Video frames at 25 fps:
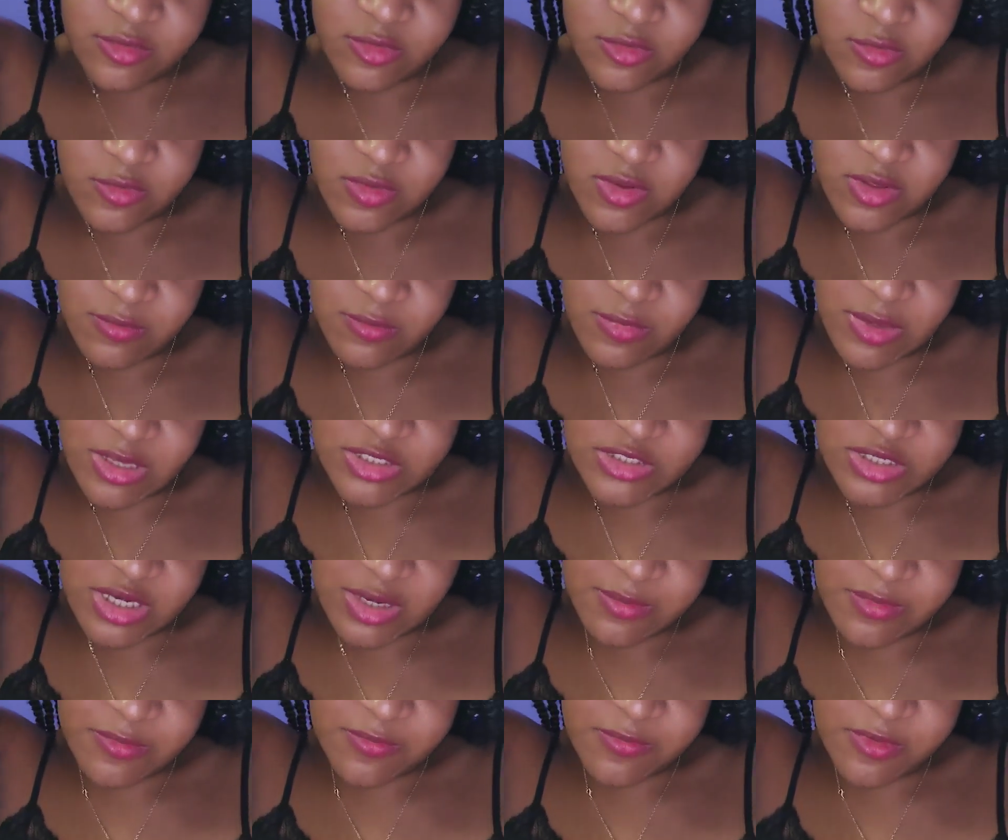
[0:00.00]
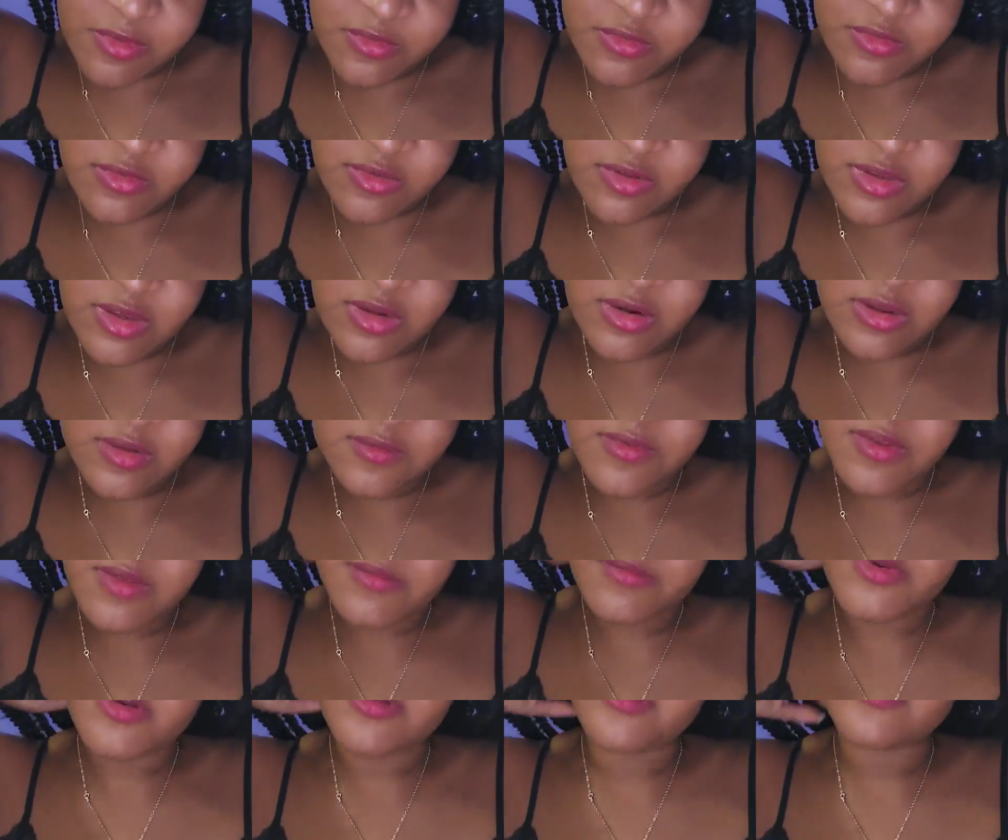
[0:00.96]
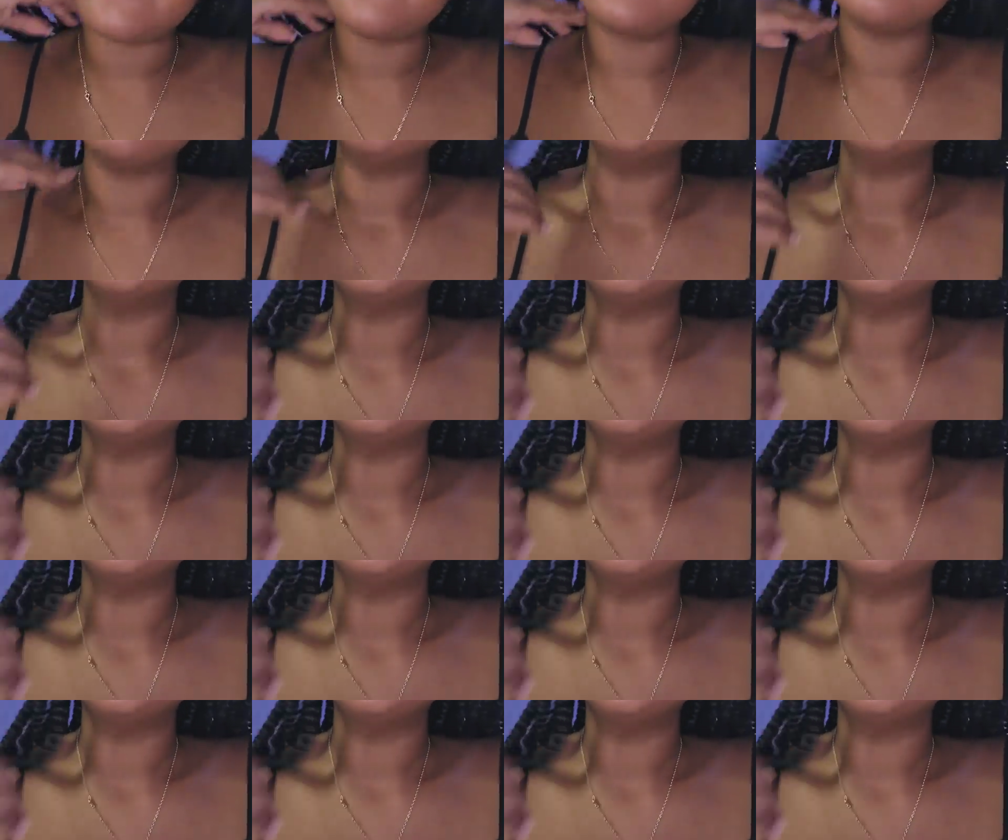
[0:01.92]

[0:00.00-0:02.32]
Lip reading: quit my job officially in November.